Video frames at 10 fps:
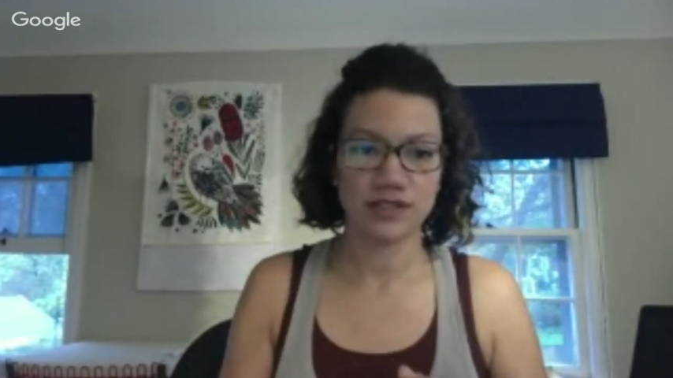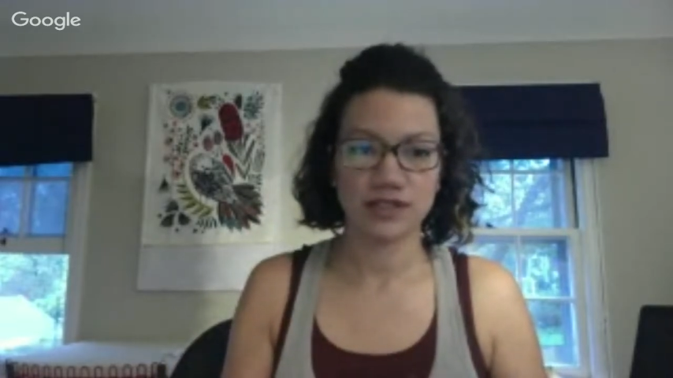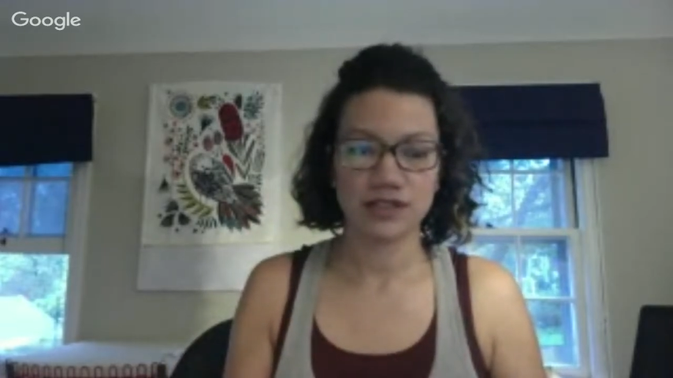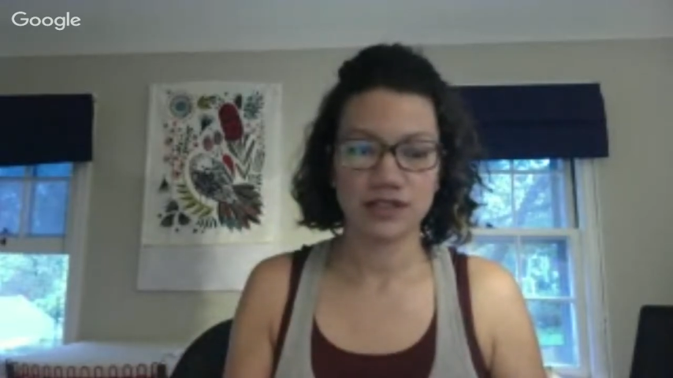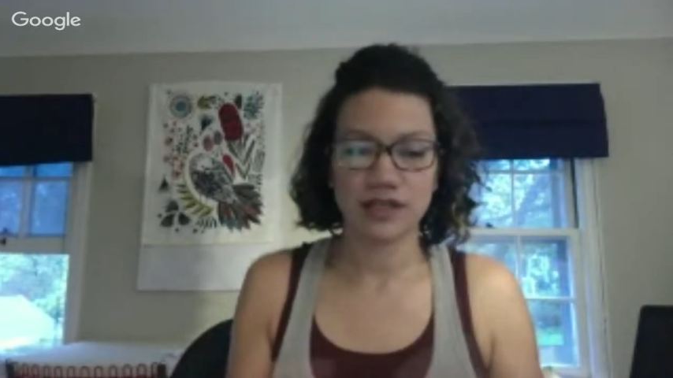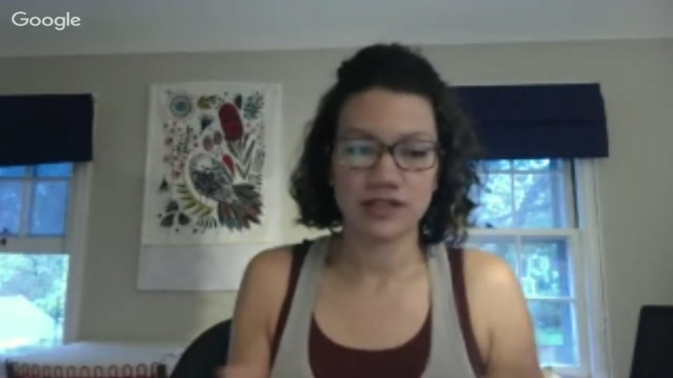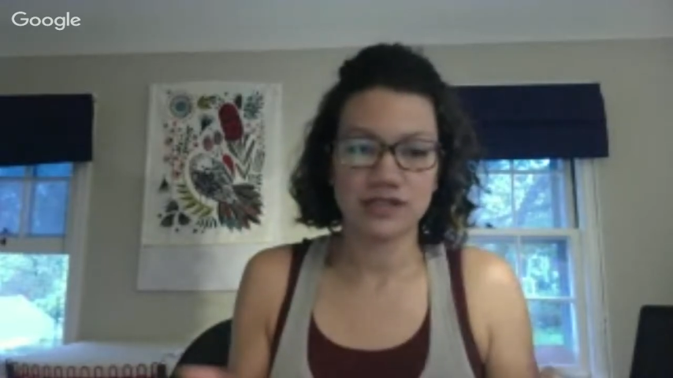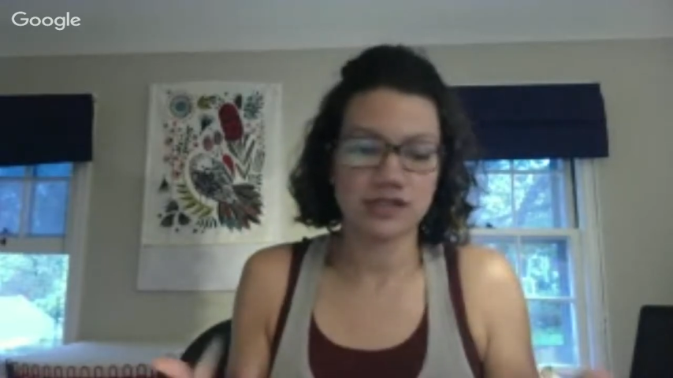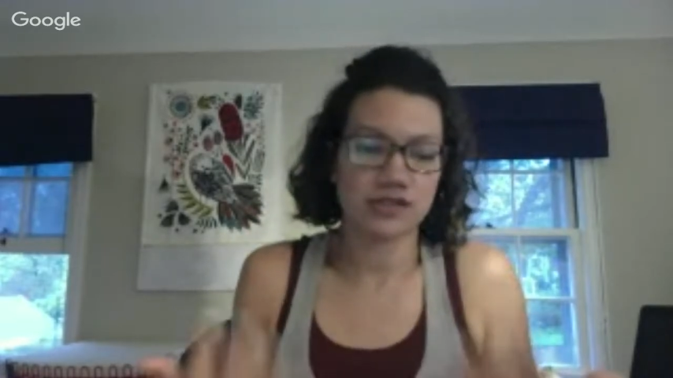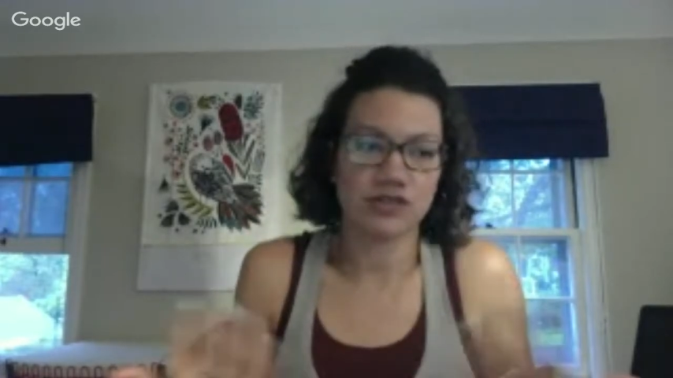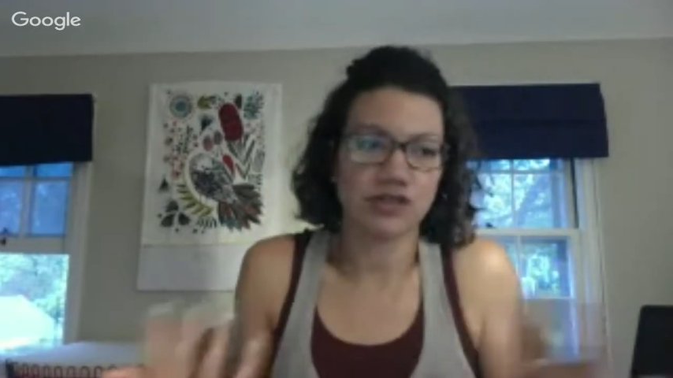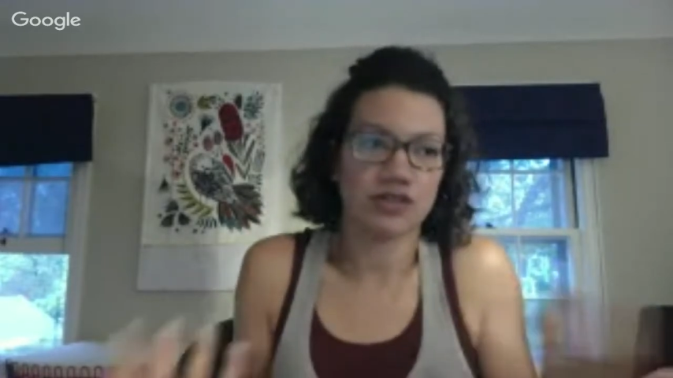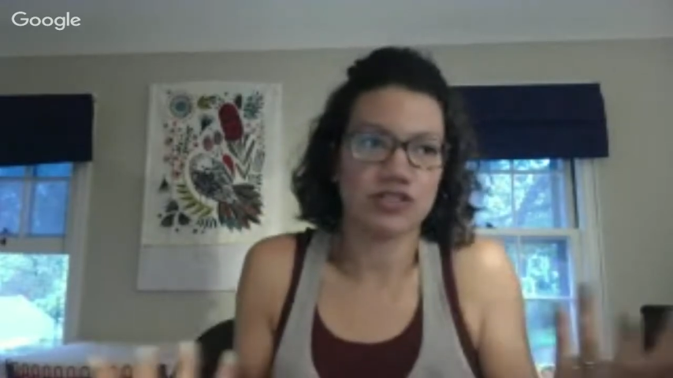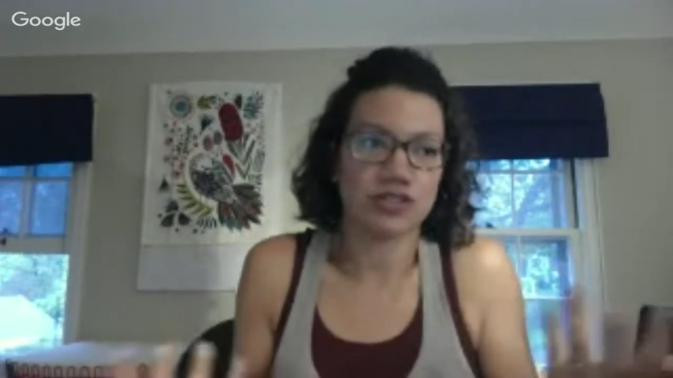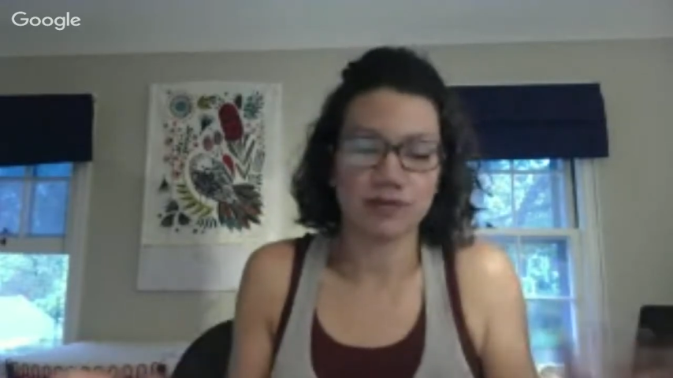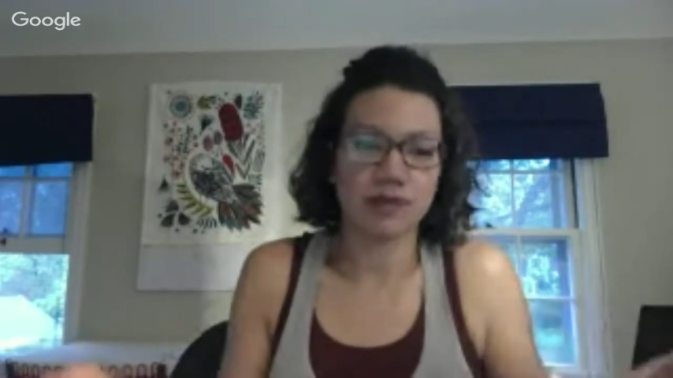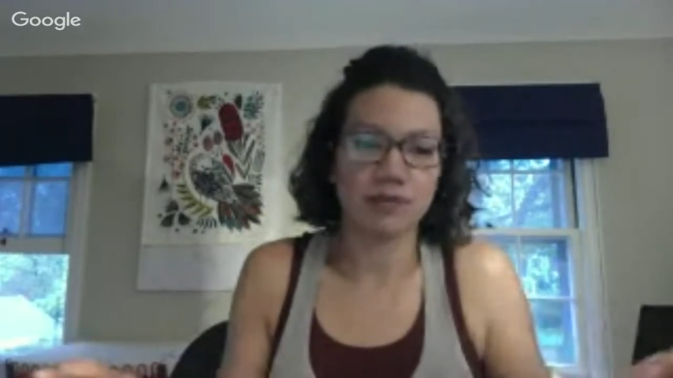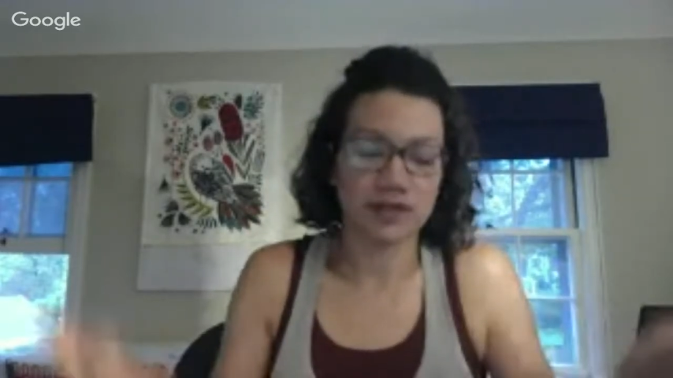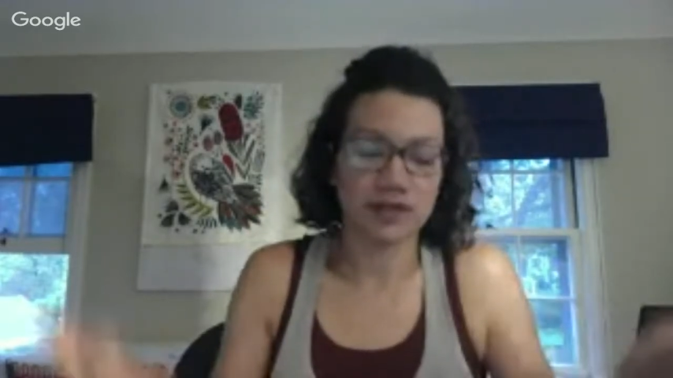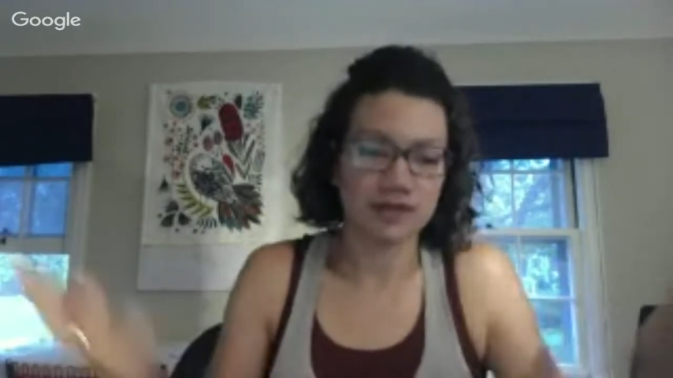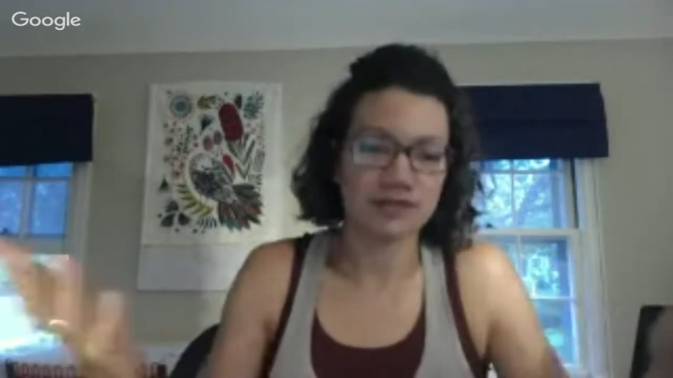not that that's necessarily a shtick for me, but,